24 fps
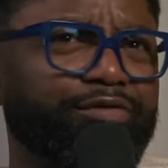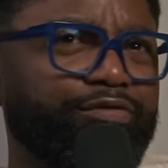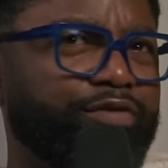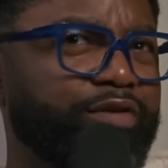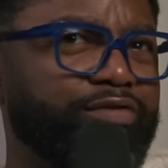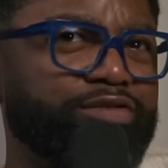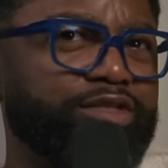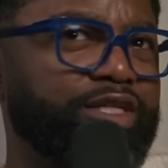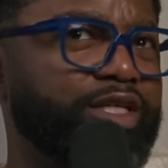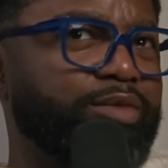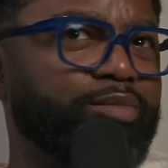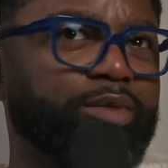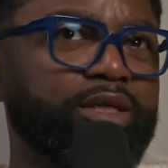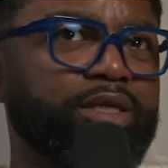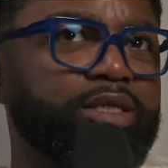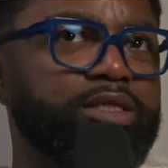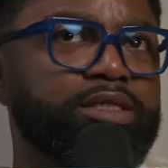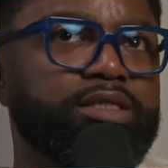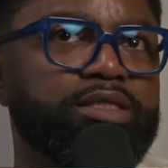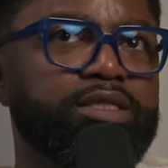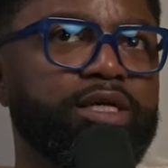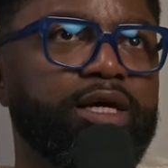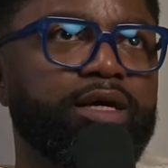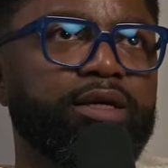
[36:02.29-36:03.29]
a 15
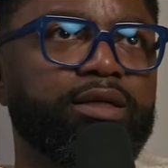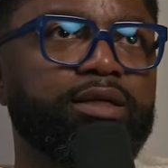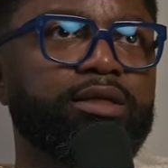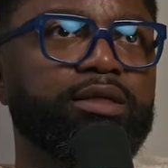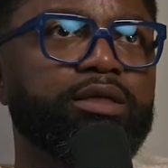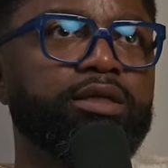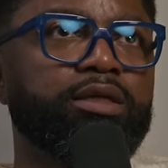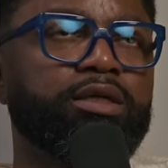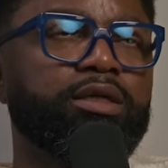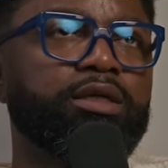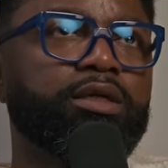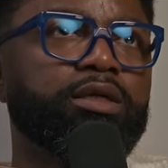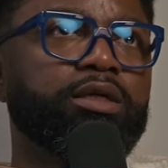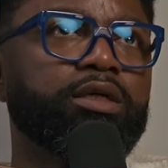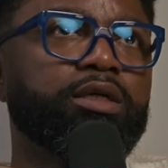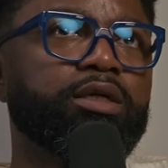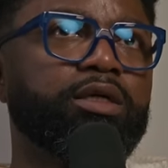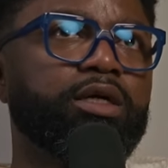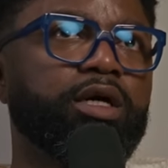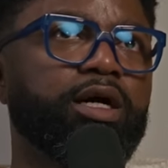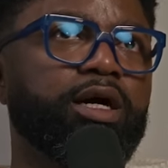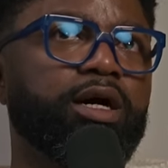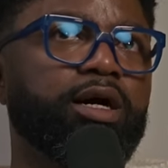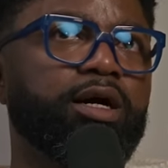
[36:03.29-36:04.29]
minute set.
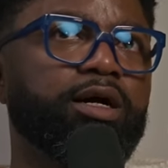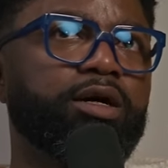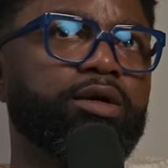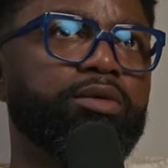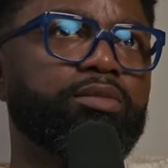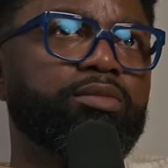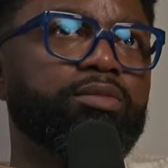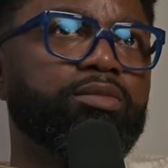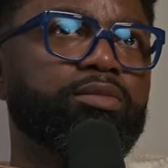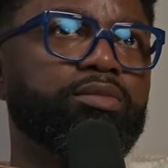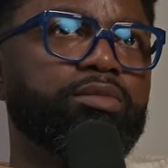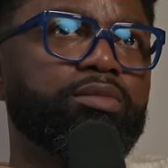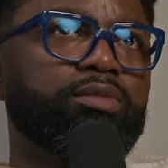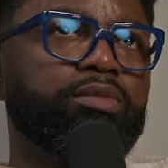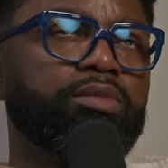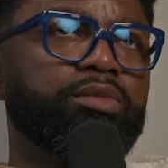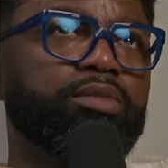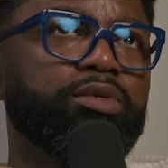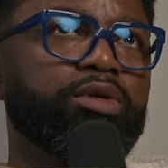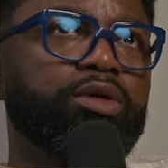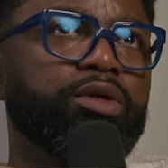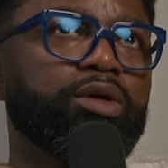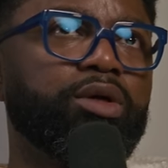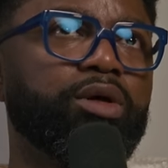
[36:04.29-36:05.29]

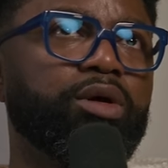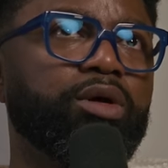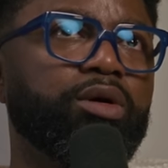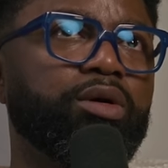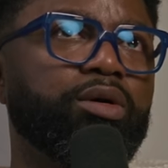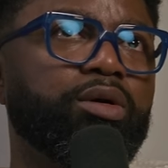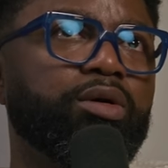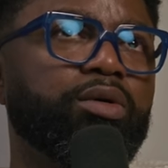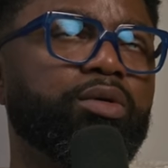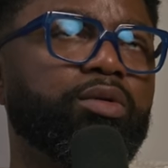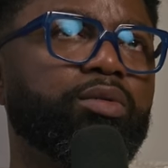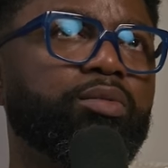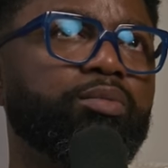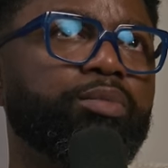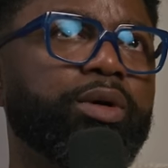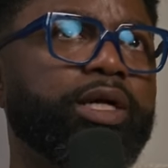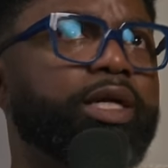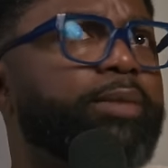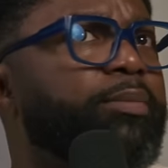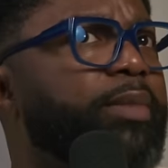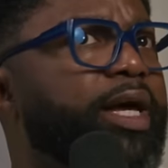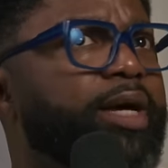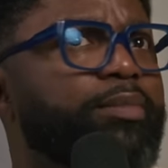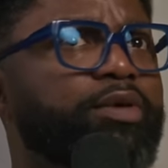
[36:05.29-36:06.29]

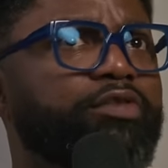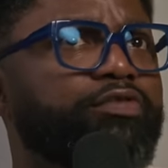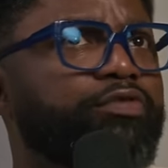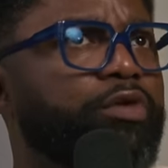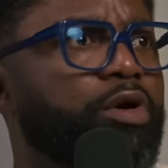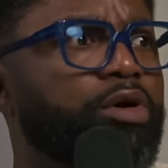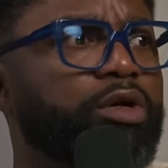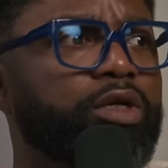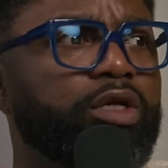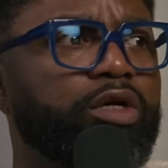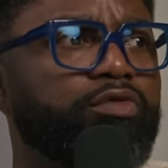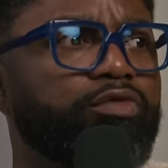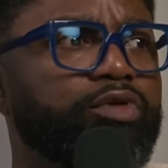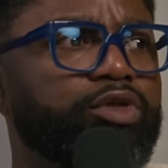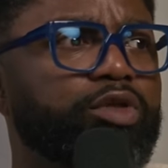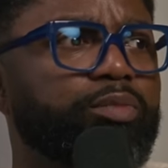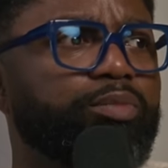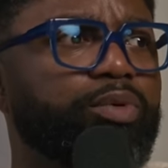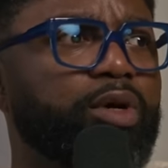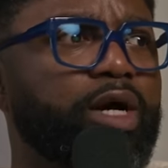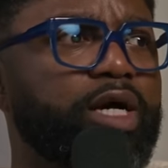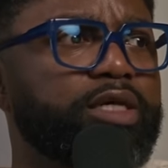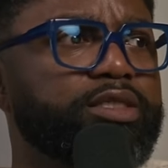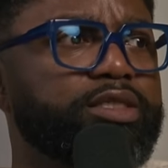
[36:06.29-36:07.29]
But it made me fall in love with the
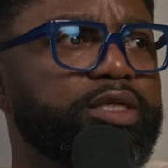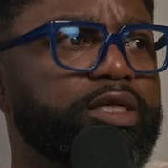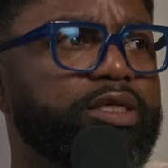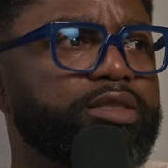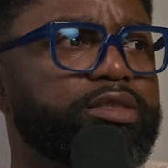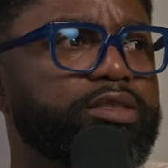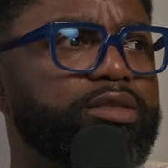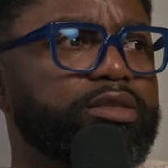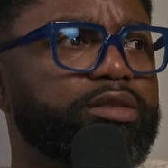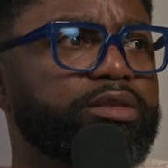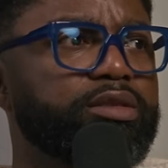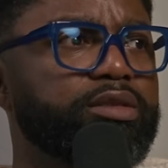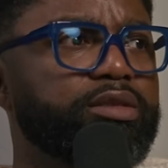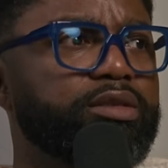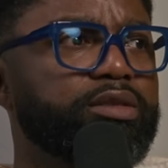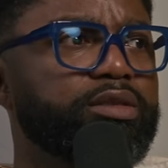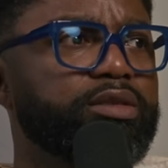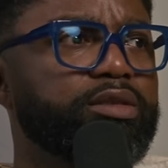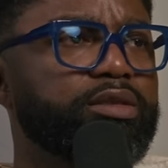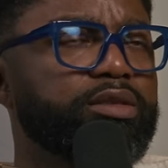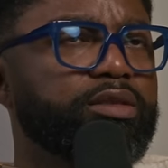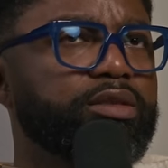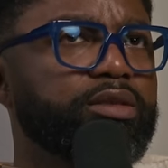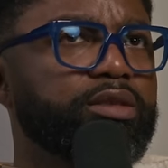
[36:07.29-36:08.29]
process.
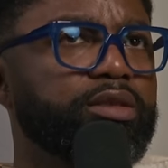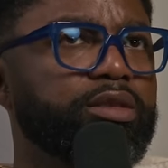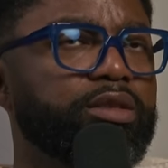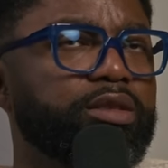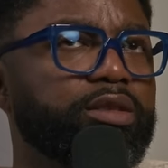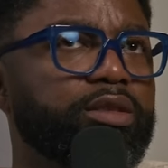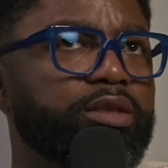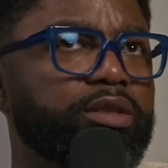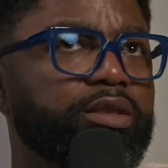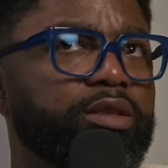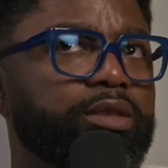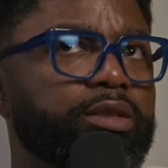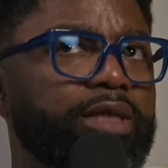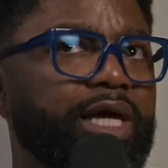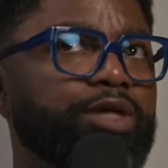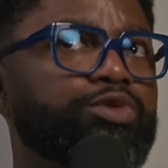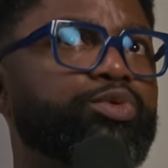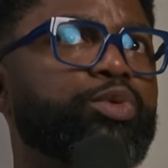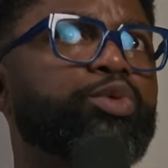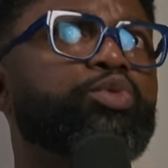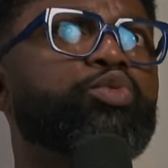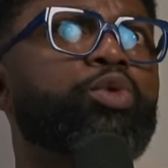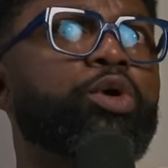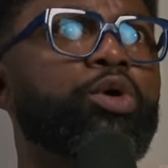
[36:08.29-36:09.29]

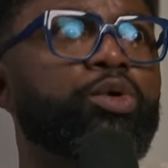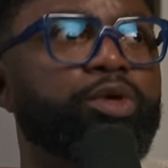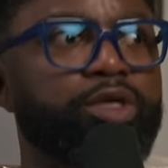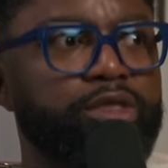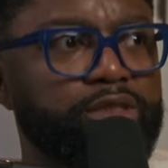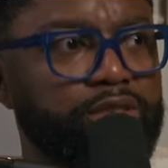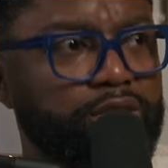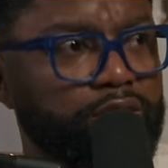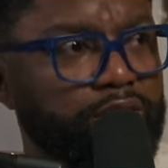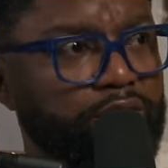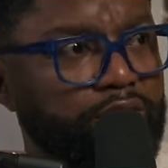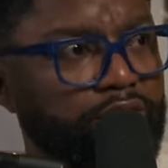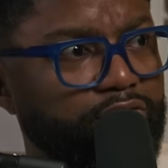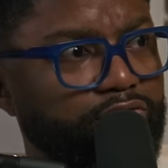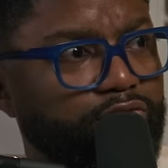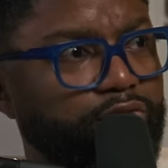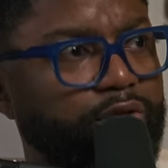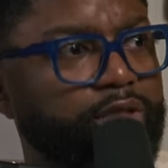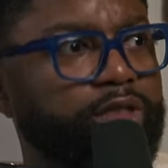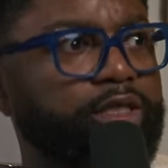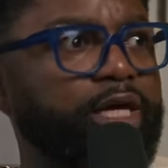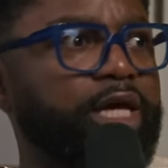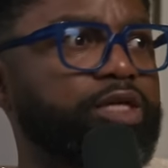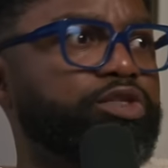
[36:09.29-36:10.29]
That's what Rogan's in love
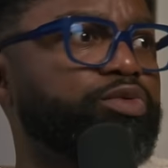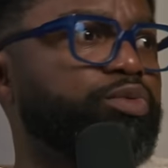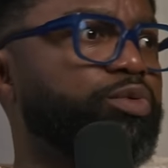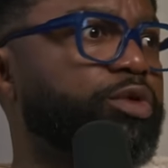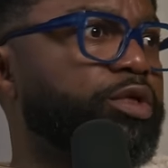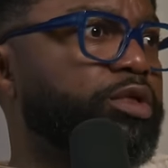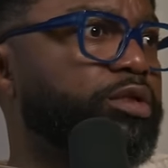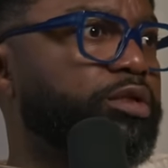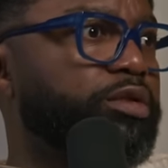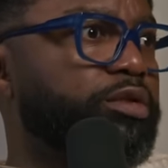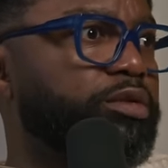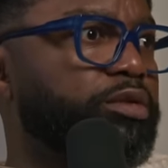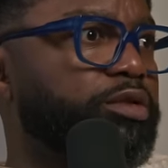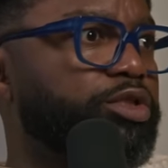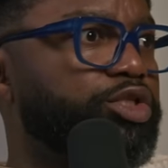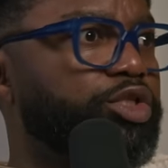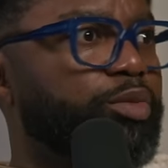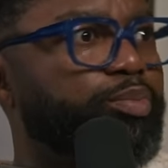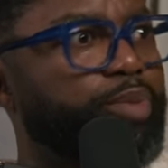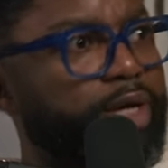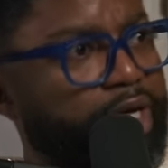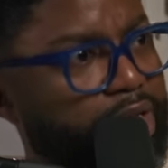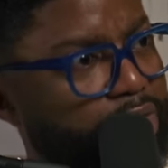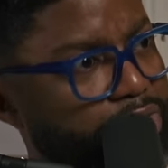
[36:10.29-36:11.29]
with. That's what
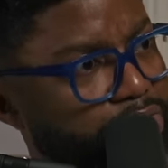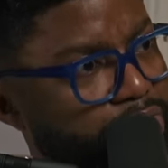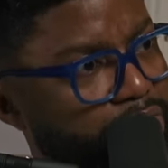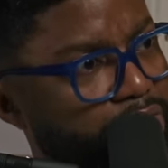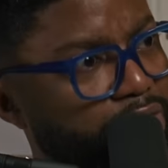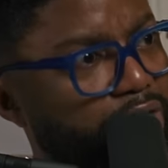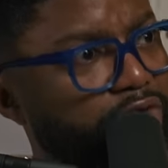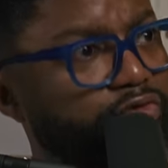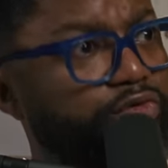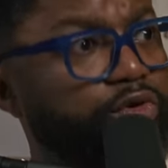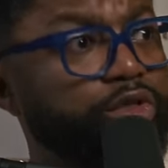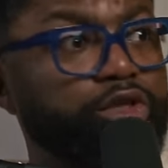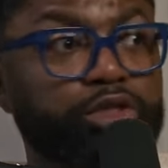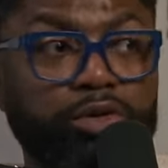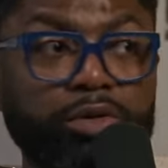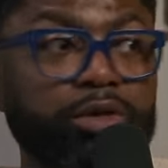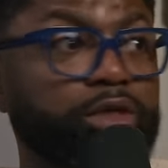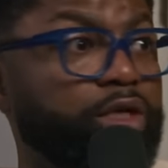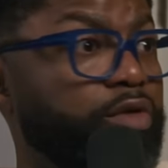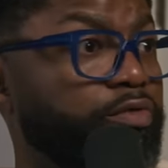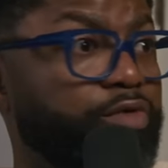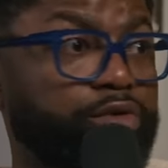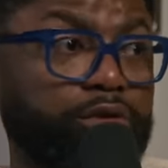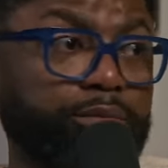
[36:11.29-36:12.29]
Chappelle's in love with. They're
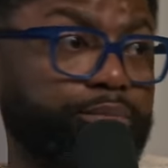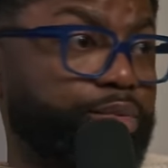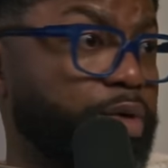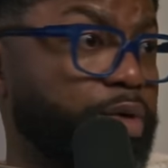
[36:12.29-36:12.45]
in love with the